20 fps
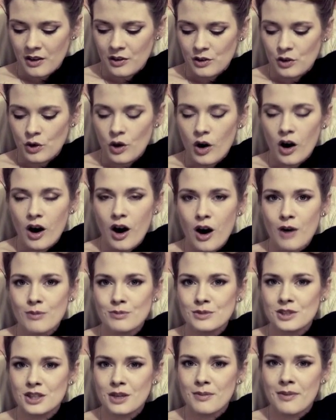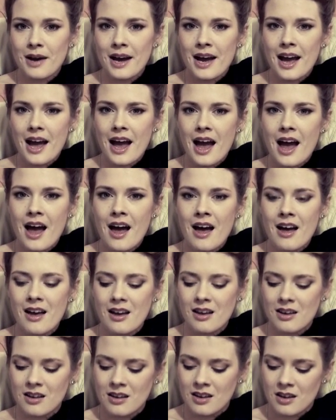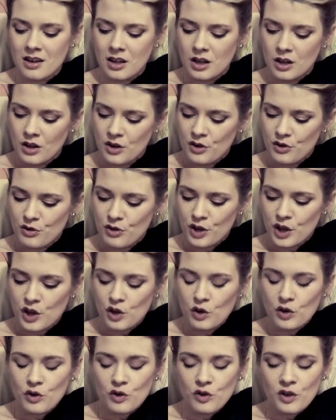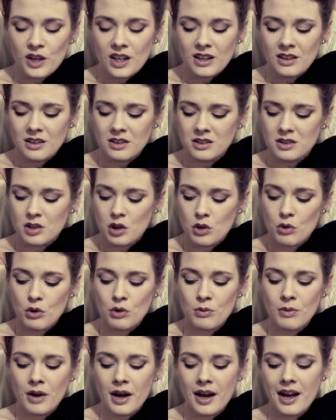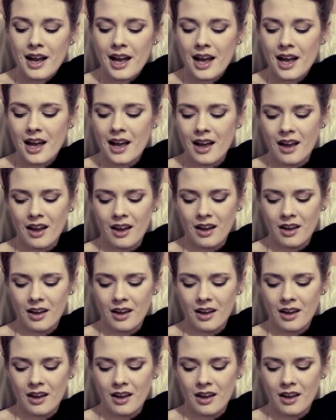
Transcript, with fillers: Your arms are my air, run your fingers through my hair.